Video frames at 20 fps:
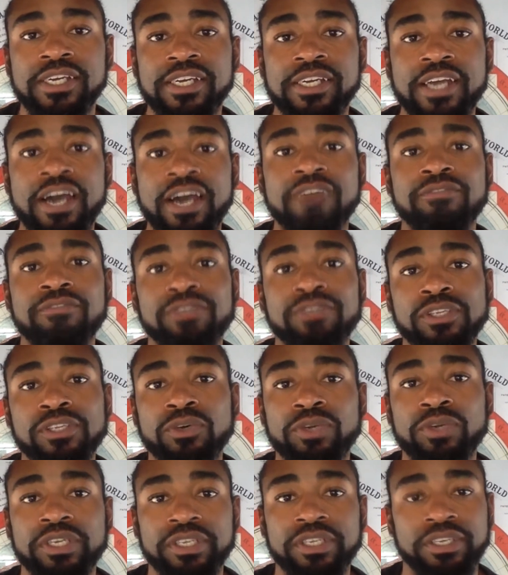
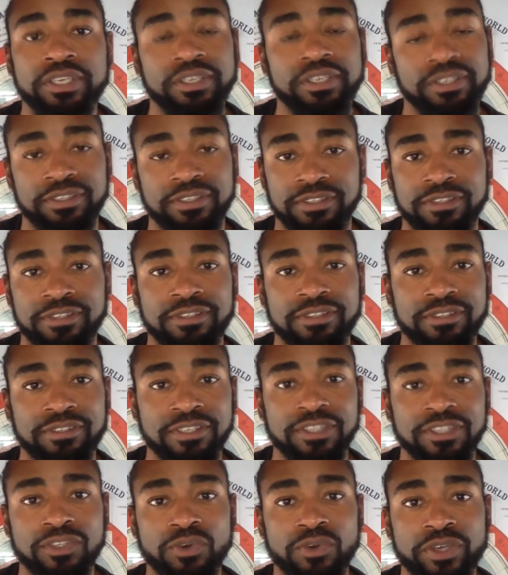convoluted
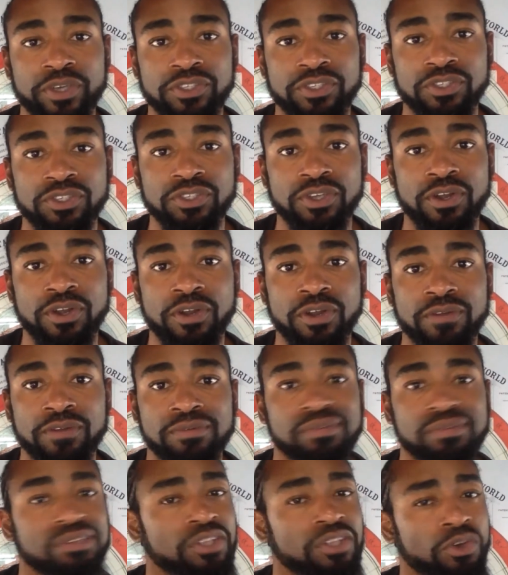these questions are.
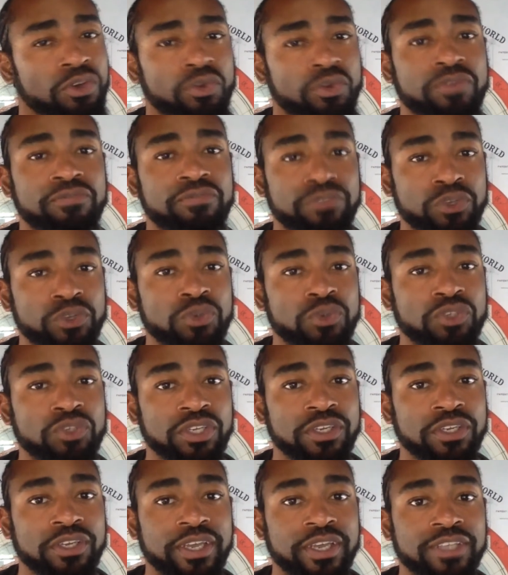A little
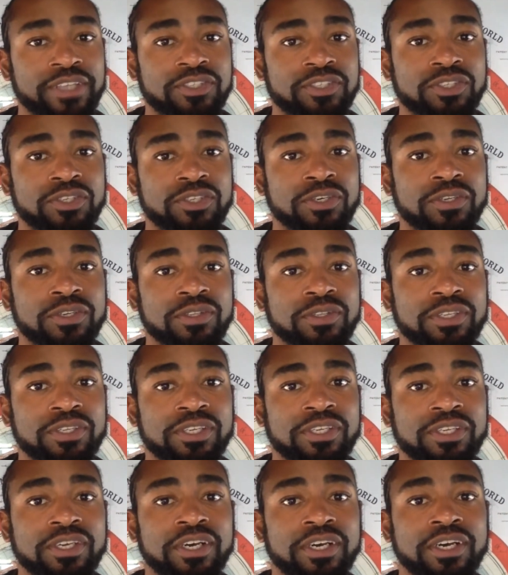confusing as to
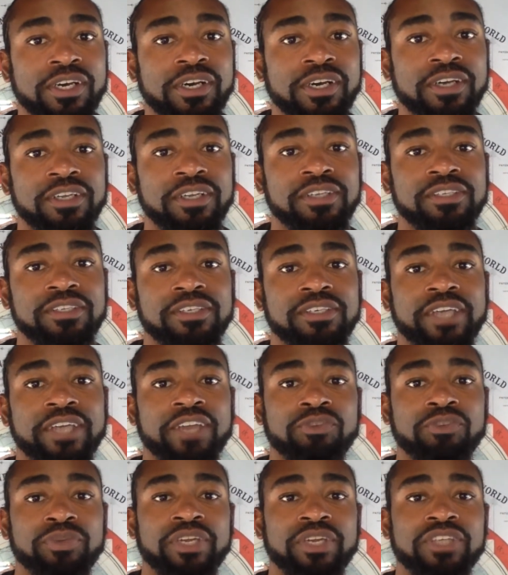the
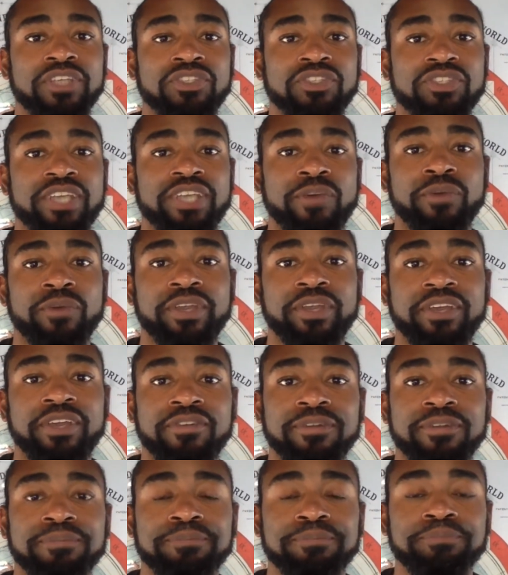explanations that were given.